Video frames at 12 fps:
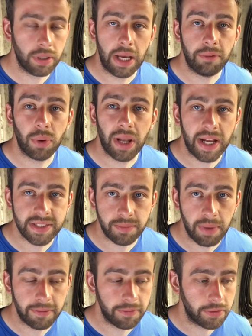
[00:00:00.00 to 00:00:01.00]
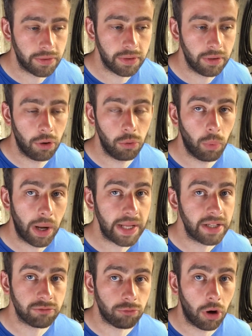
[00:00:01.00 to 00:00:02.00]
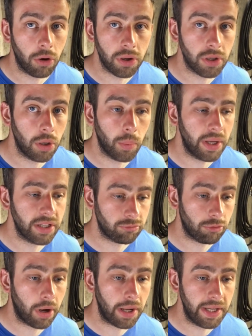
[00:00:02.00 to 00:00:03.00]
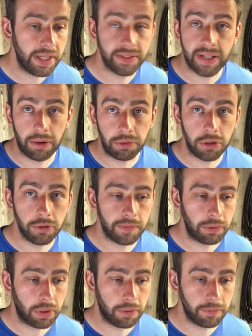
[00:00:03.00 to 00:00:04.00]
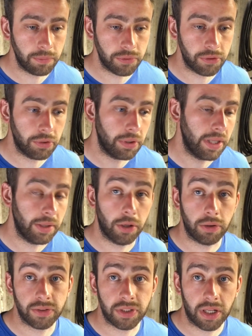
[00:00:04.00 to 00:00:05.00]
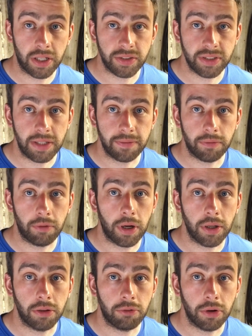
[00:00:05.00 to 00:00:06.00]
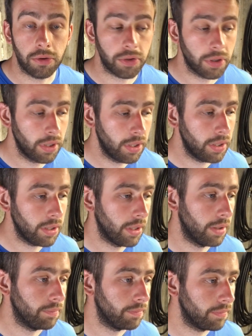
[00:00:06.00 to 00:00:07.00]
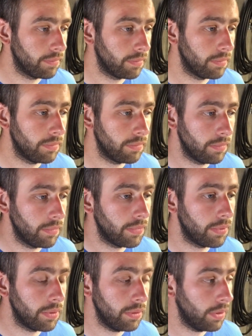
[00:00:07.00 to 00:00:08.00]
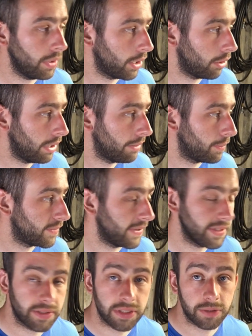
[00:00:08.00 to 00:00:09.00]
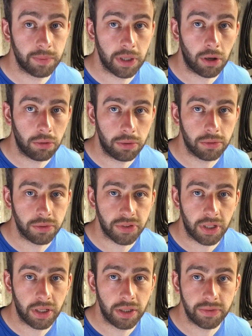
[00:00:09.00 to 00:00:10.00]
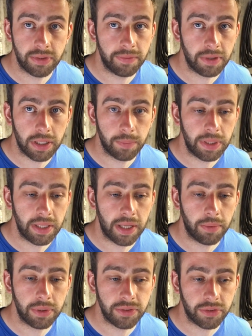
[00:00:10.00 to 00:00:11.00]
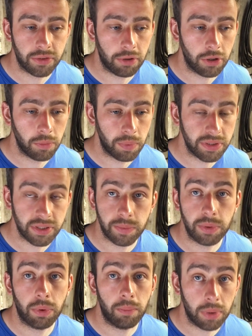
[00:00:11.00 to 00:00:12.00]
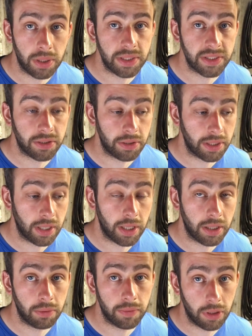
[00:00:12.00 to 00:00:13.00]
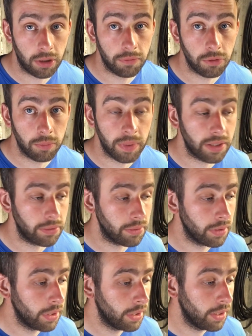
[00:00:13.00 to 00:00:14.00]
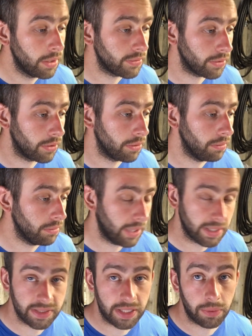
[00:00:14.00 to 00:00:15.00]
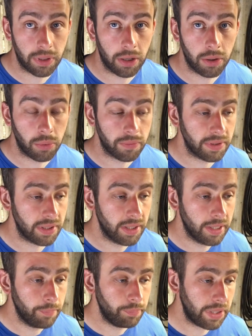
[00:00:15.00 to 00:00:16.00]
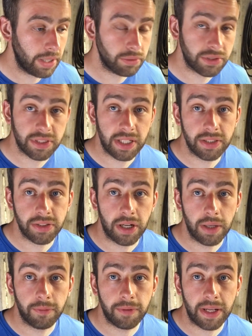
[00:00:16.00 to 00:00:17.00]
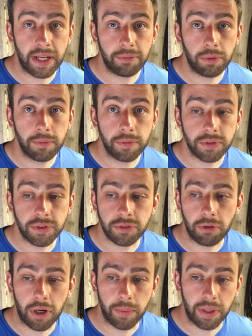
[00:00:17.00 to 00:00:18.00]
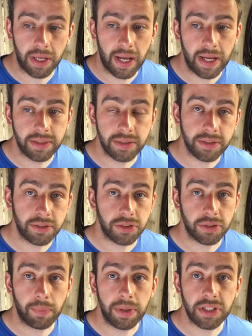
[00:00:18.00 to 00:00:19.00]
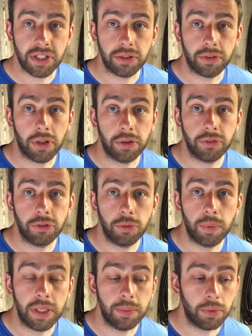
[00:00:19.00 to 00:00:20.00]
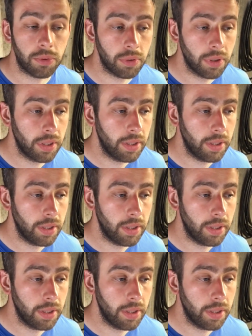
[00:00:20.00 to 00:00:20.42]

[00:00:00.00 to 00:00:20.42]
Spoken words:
Everyone has a method. No way is wrong and no way is right. It's how you feel comfortable to do it, and as long as the car is safe and right on the road. I don't ever profess this to be a concourse car. It's never going to be that when it's on the road, but it's going to be one bloody solid car with a lot of new metal. So that's how we're going with it. But yeah, I wanted to take the time, thank everyone for subscribing, and just to mention those two people.